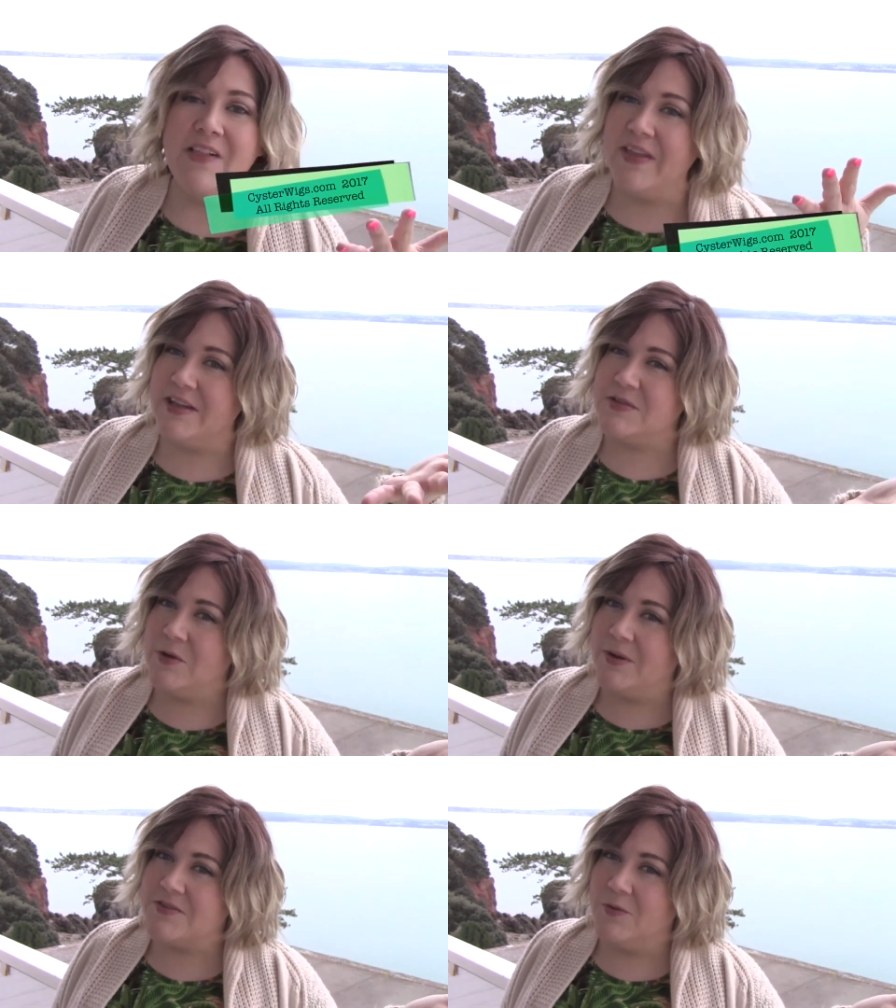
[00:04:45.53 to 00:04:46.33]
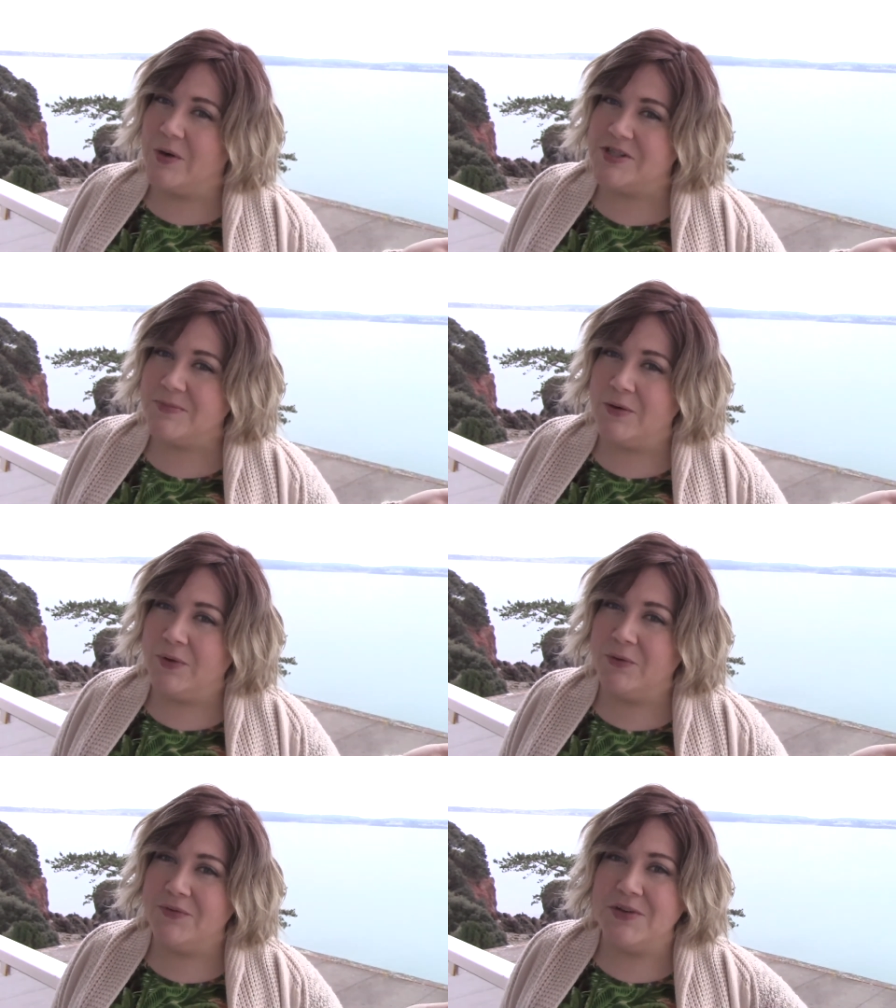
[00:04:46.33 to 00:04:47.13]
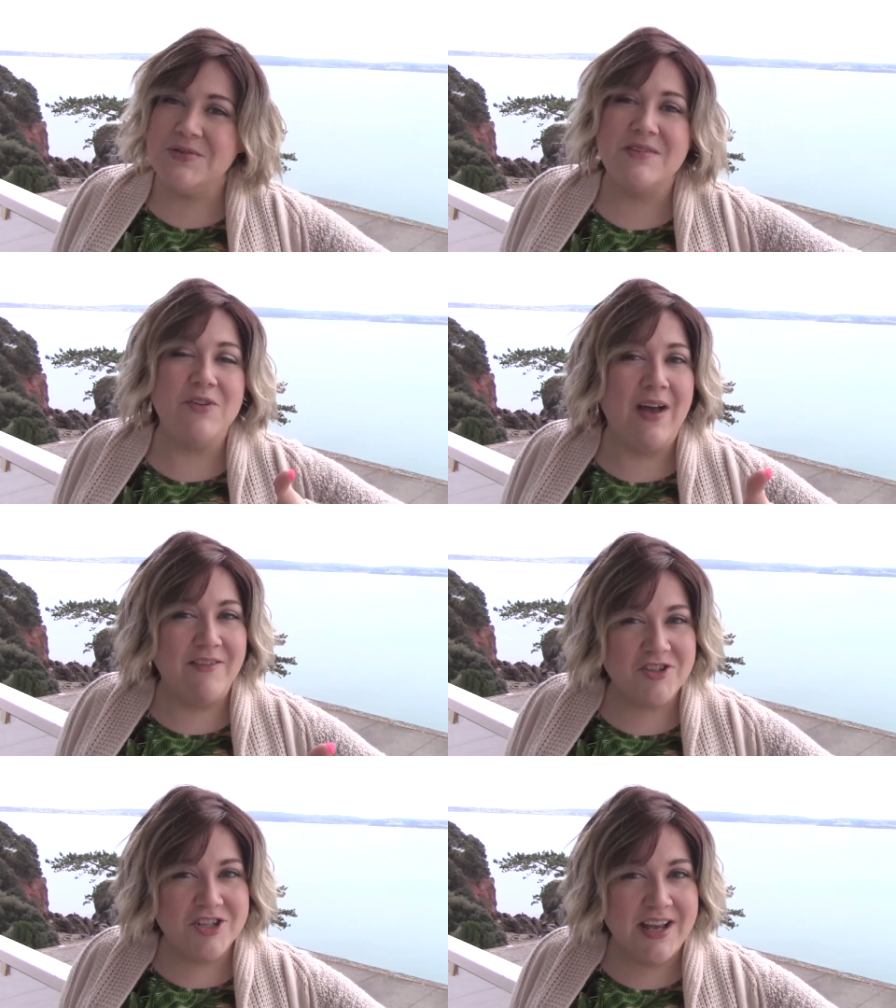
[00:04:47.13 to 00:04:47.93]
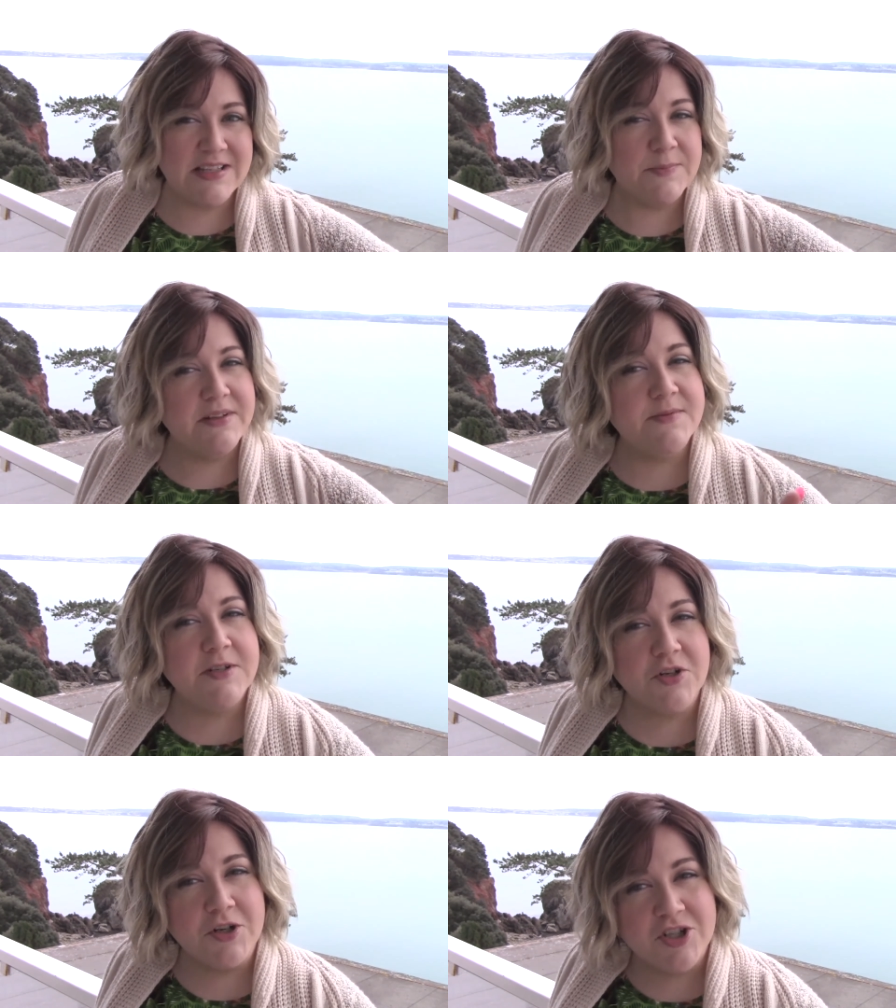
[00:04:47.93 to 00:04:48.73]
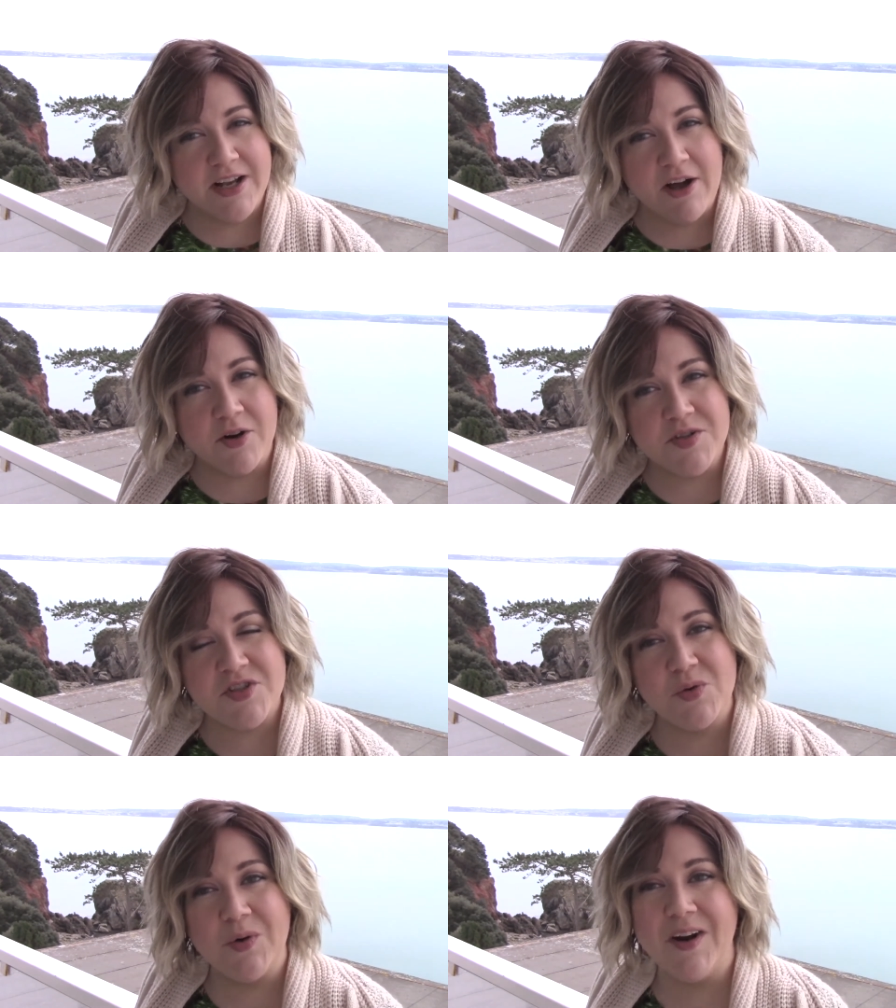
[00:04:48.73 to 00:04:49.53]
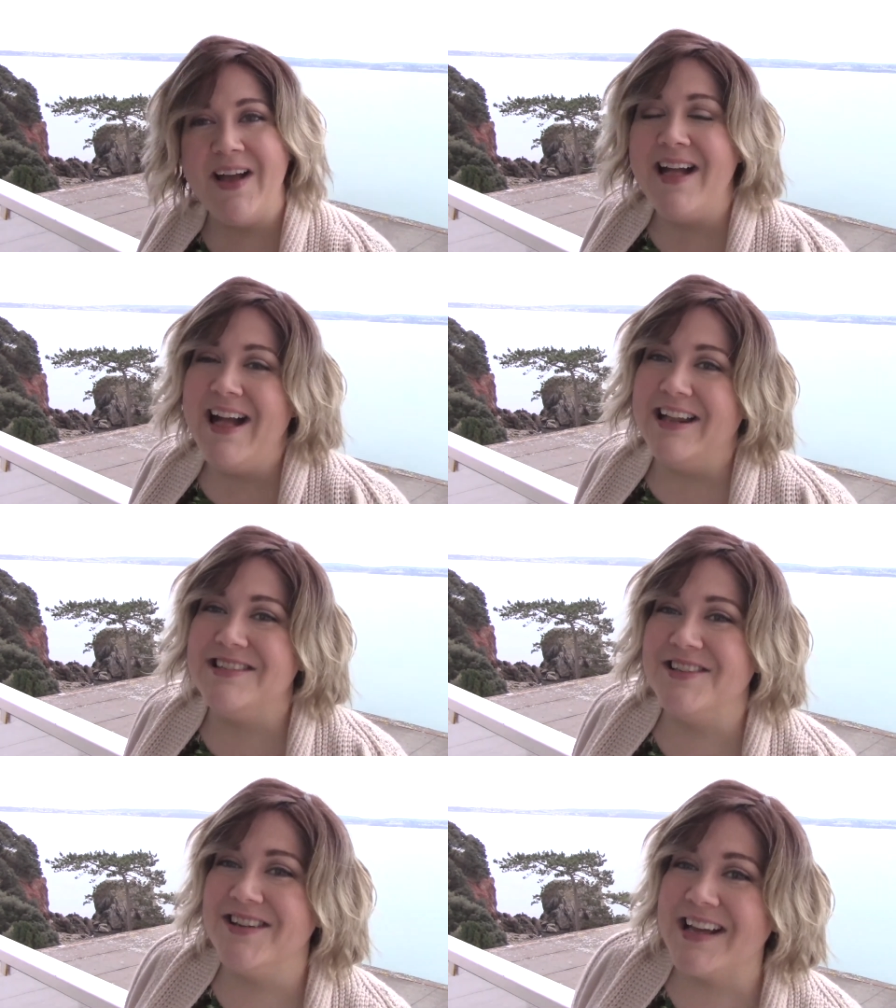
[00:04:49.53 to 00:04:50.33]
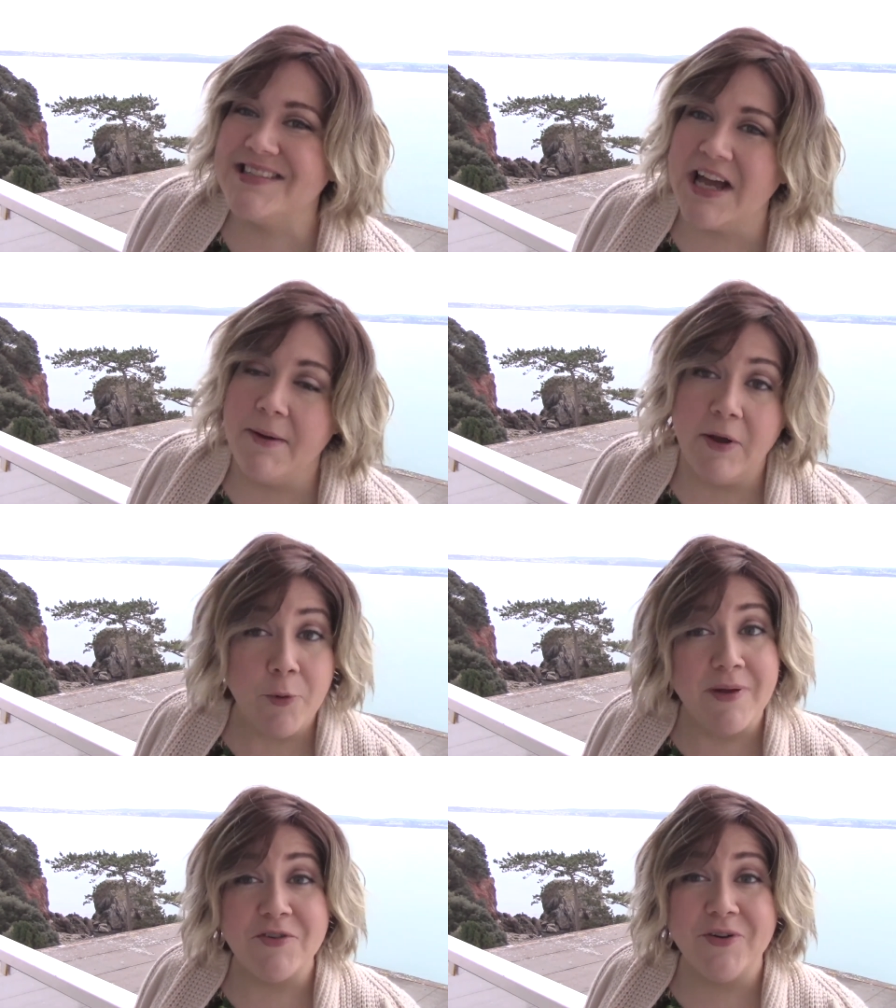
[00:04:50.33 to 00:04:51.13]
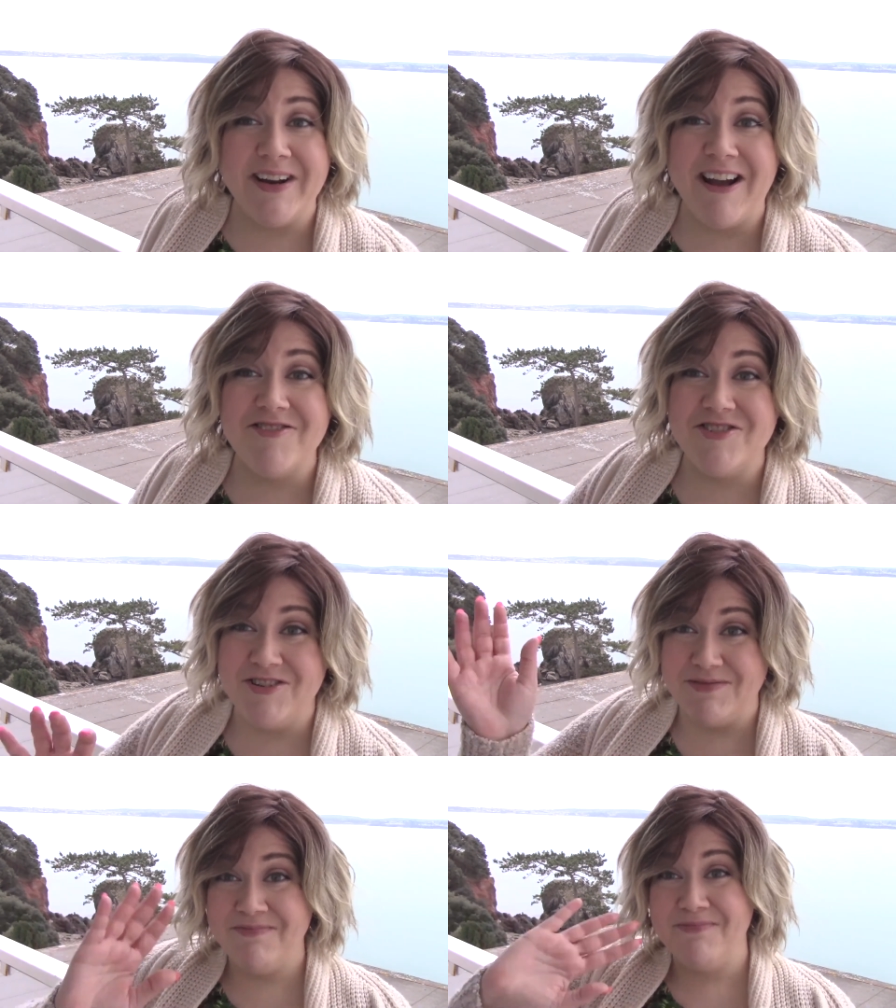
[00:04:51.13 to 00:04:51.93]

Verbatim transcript: Thank you so much for watching my wig reviews. If you have a chance, please be sure to check out our store. And until next time, I hope you have a great afternoon.